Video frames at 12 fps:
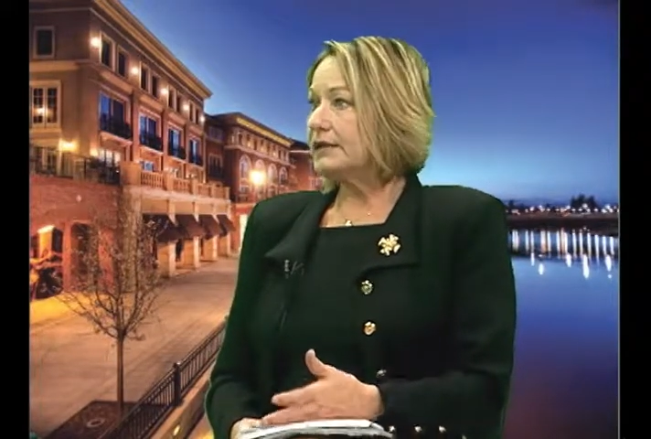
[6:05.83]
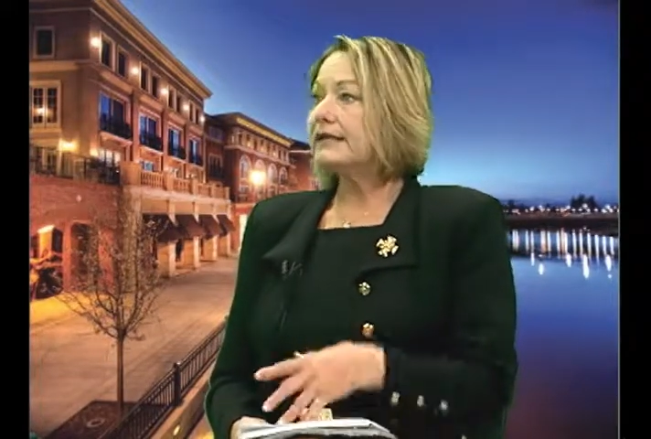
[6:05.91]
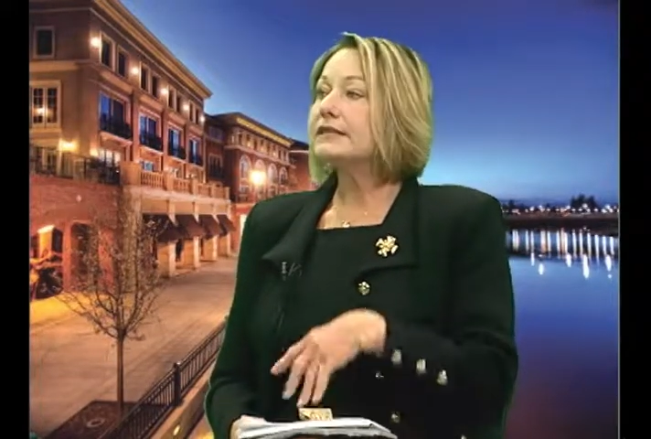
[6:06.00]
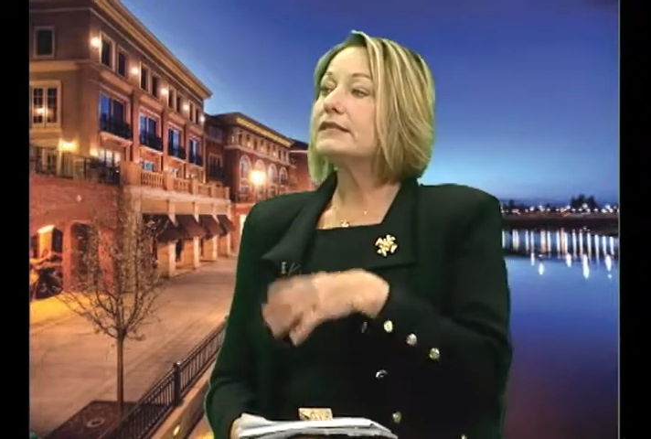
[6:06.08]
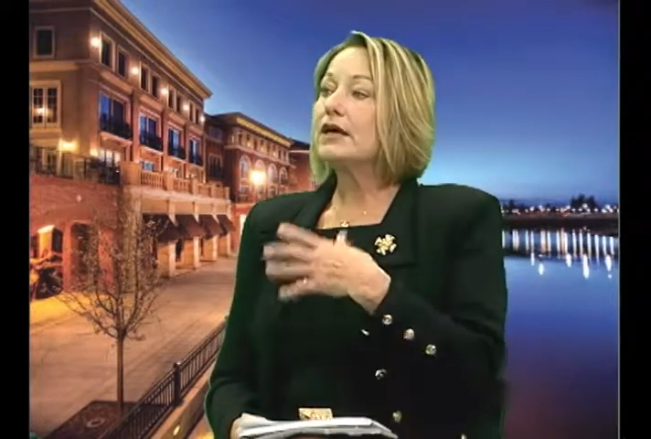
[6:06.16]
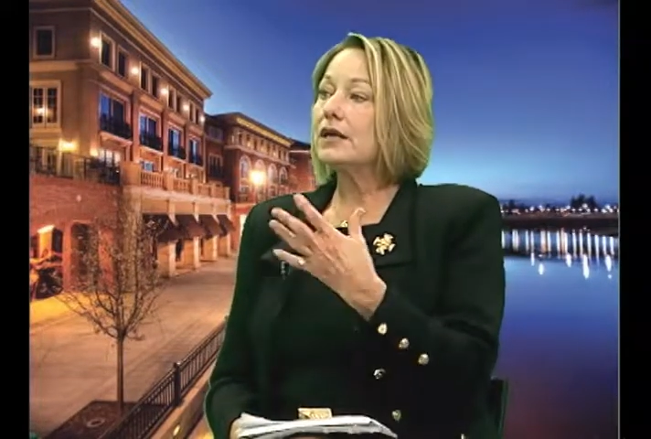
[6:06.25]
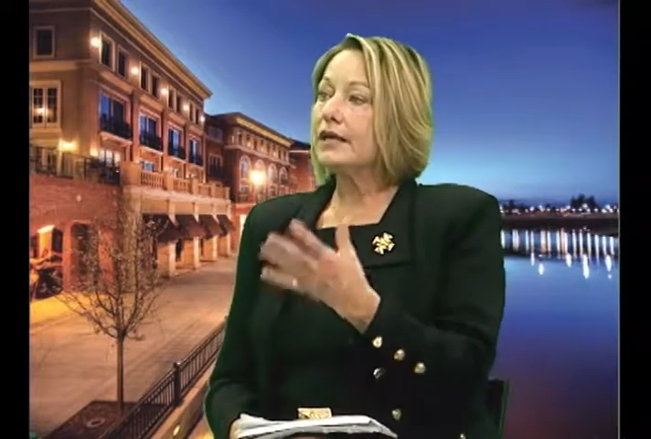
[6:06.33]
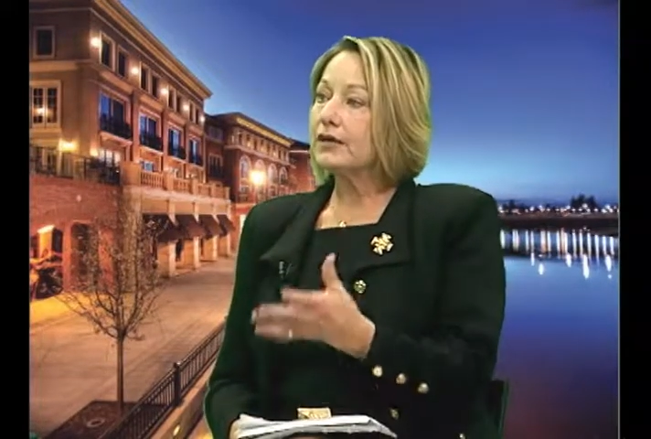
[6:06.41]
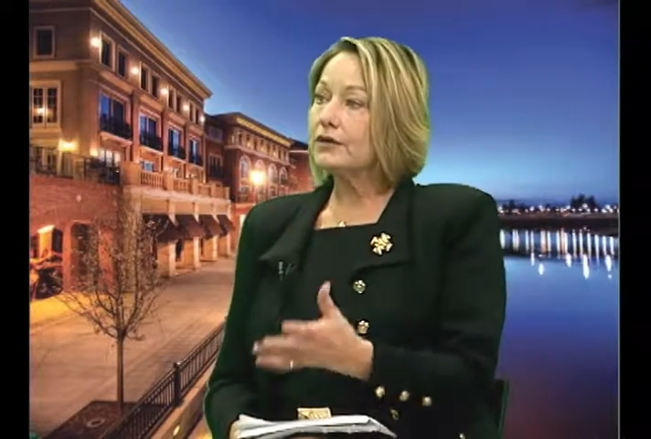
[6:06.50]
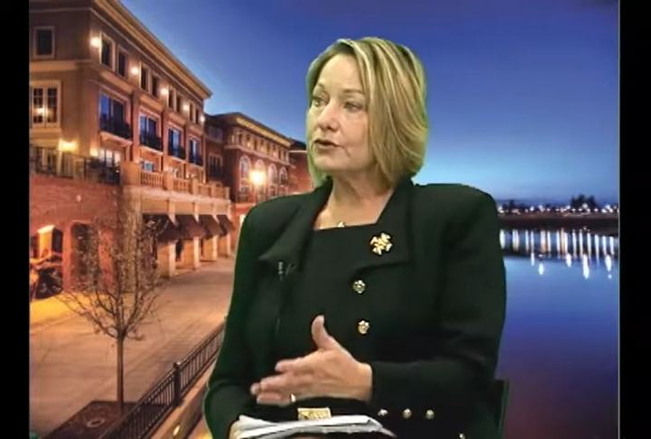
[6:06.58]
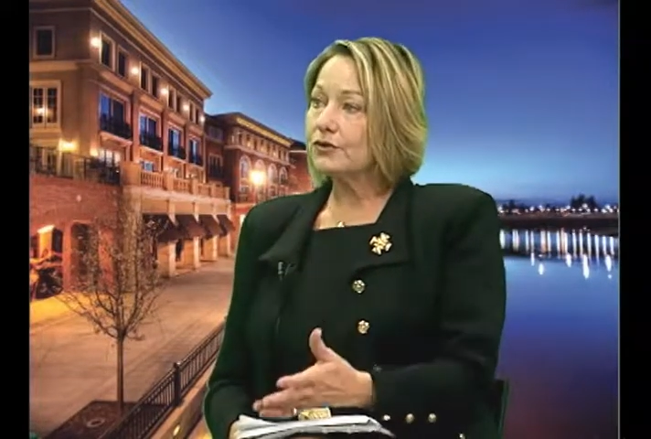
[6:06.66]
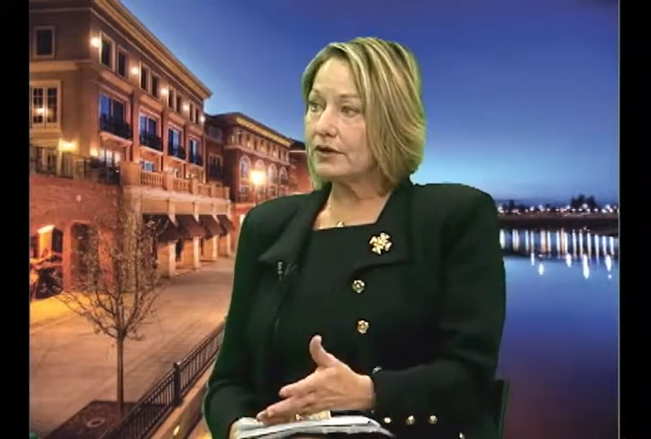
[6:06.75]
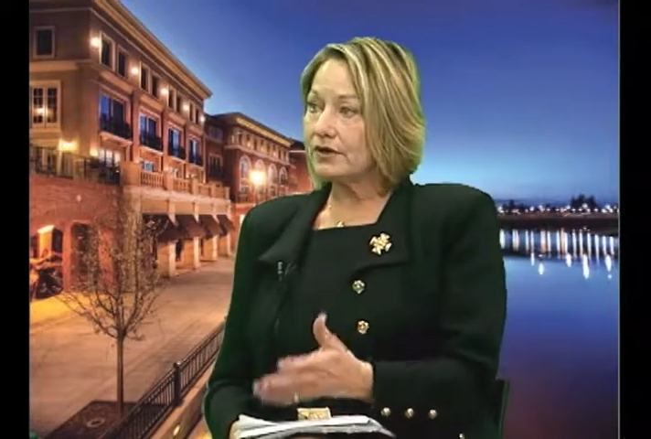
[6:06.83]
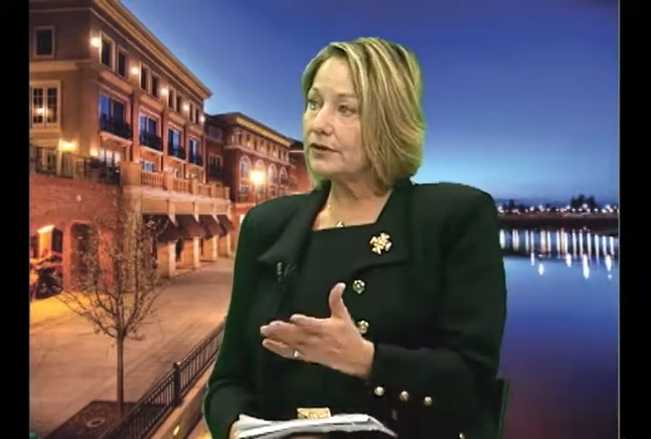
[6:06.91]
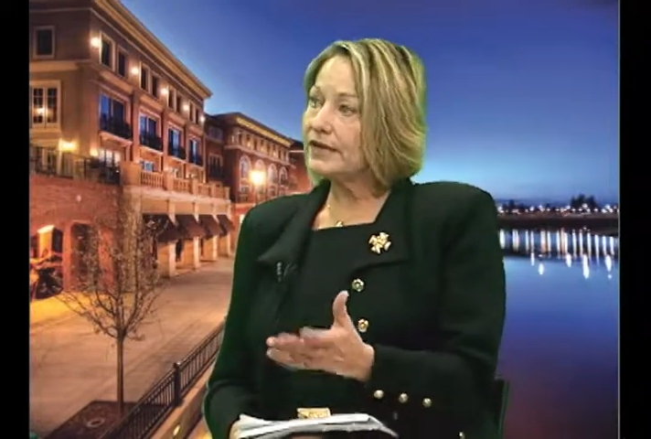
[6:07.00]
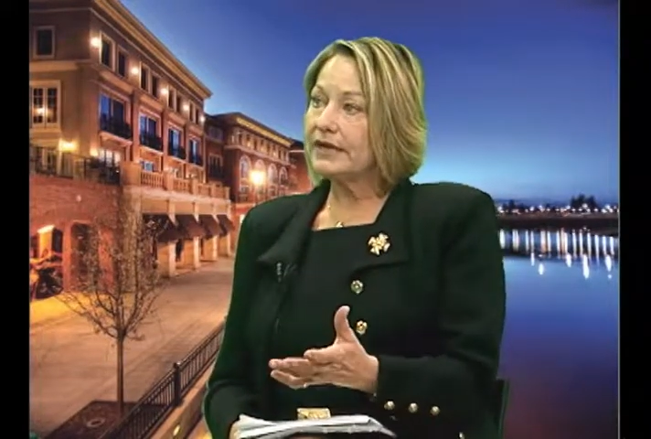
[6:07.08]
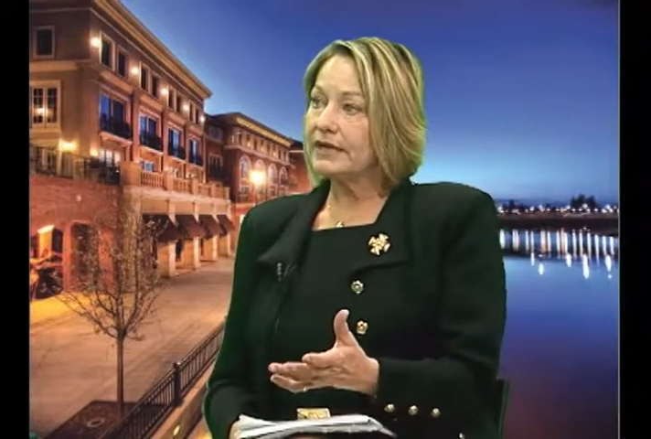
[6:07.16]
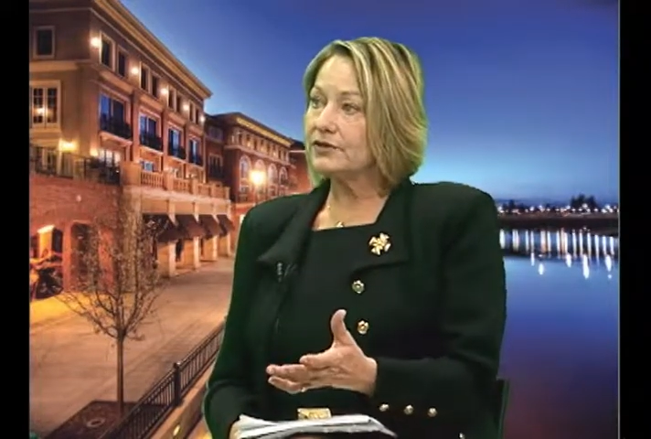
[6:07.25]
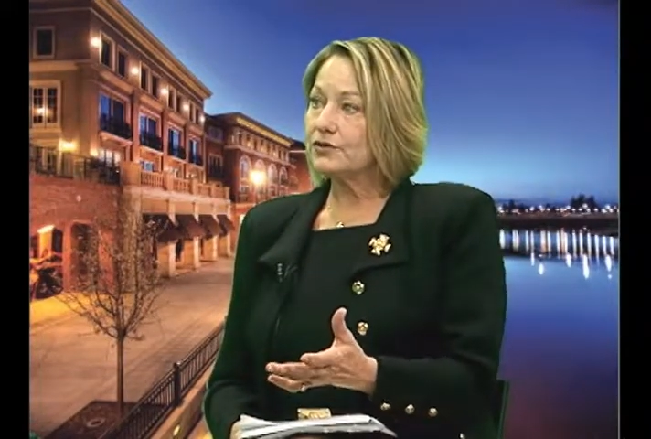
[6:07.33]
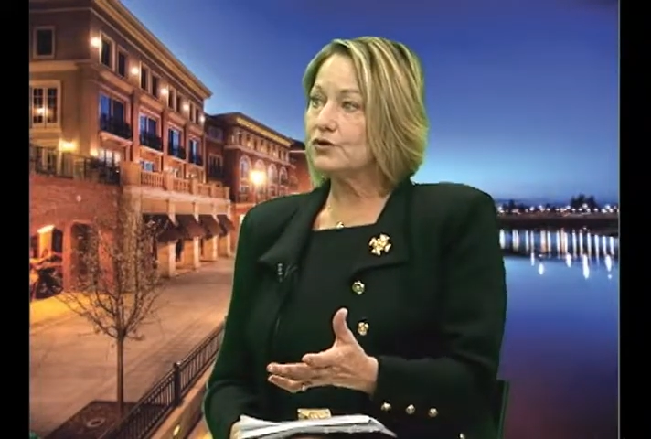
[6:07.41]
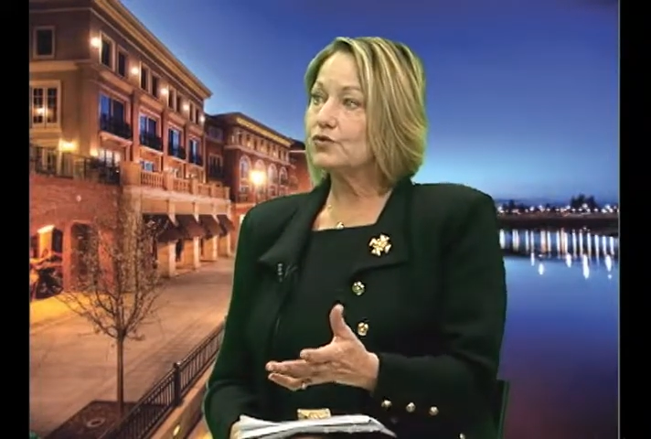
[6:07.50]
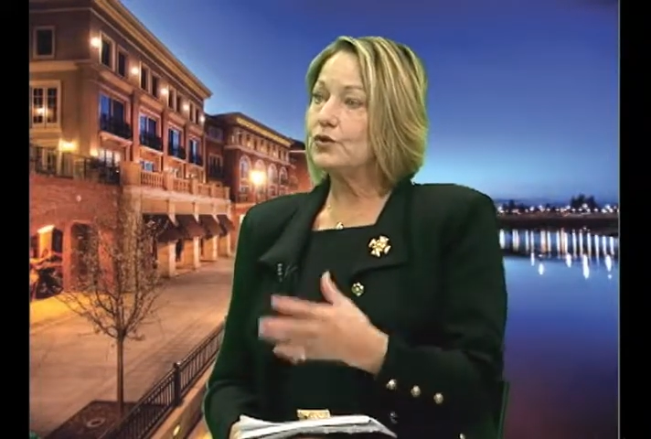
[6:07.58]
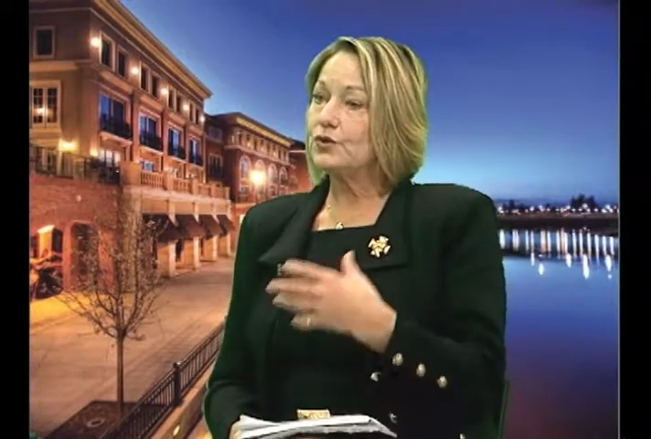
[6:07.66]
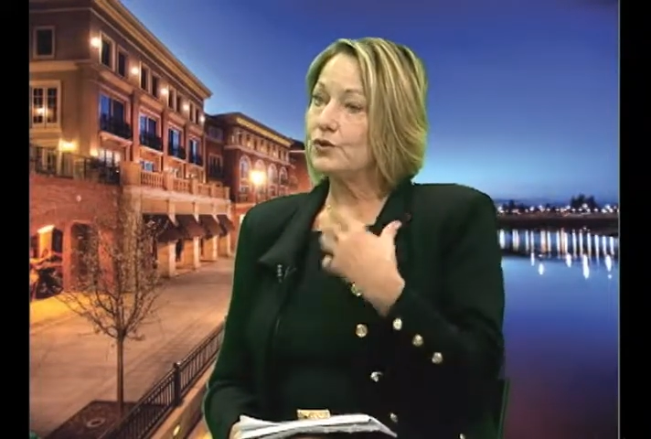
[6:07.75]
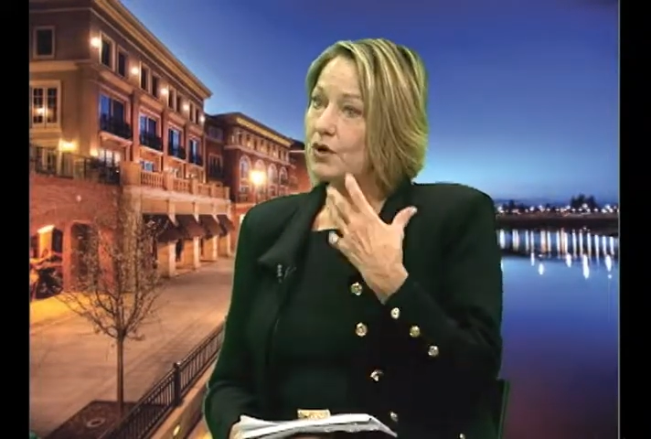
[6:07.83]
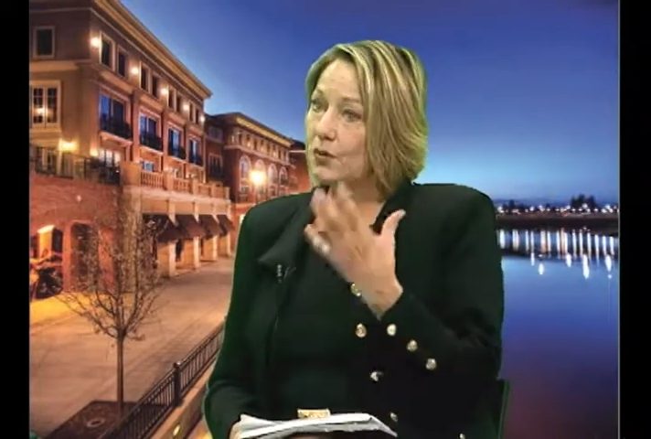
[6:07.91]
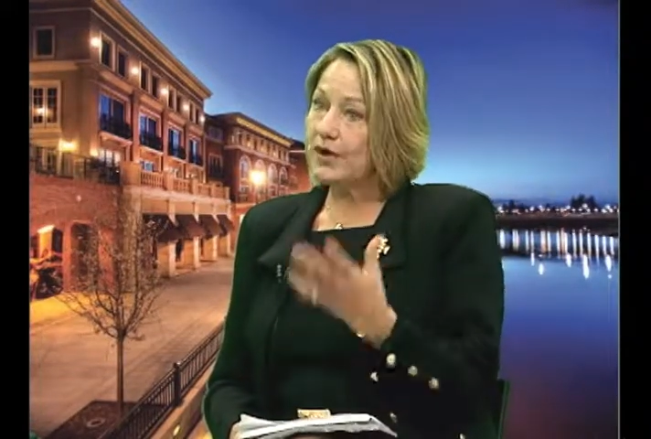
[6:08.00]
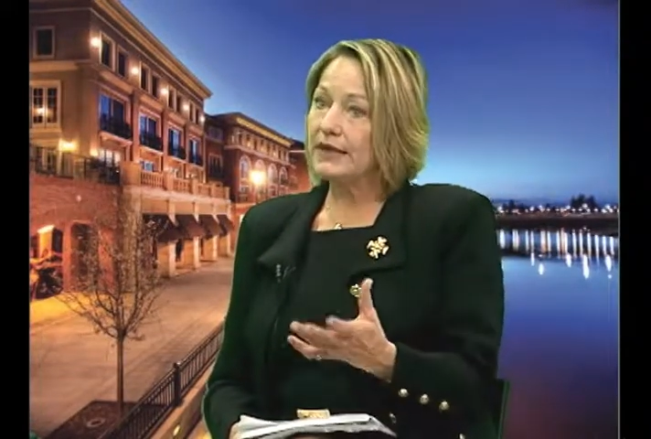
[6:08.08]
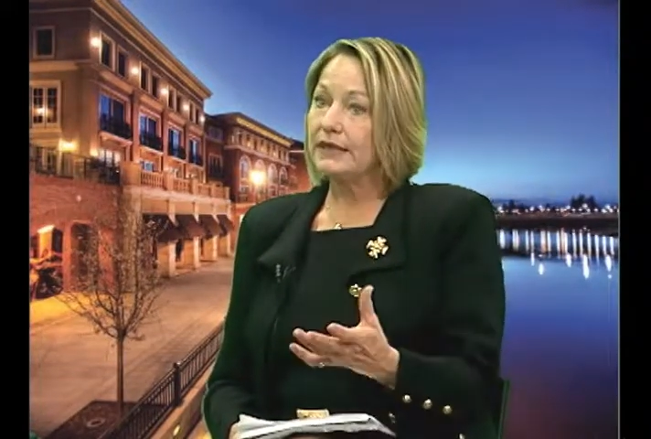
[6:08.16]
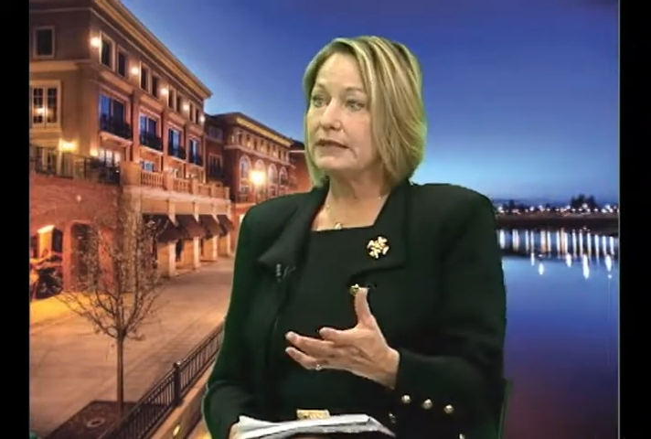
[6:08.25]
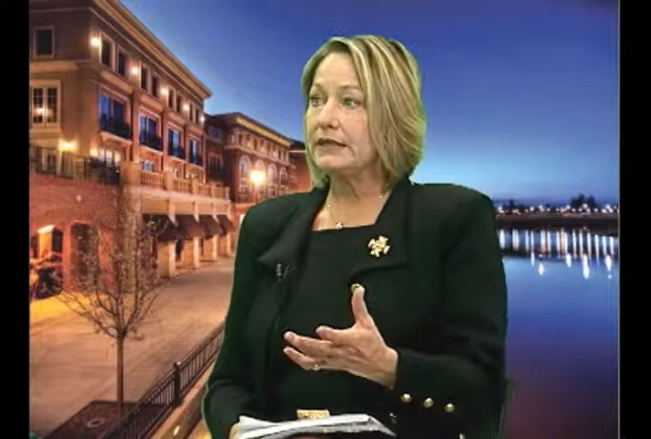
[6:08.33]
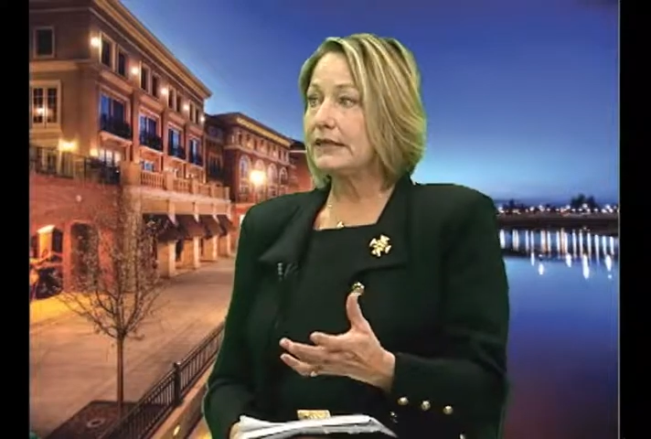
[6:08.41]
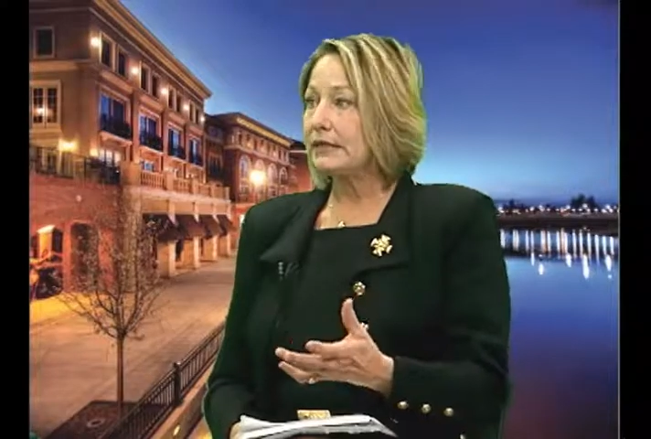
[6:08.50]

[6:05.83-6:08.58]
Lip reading: It's not like other cancers where you go in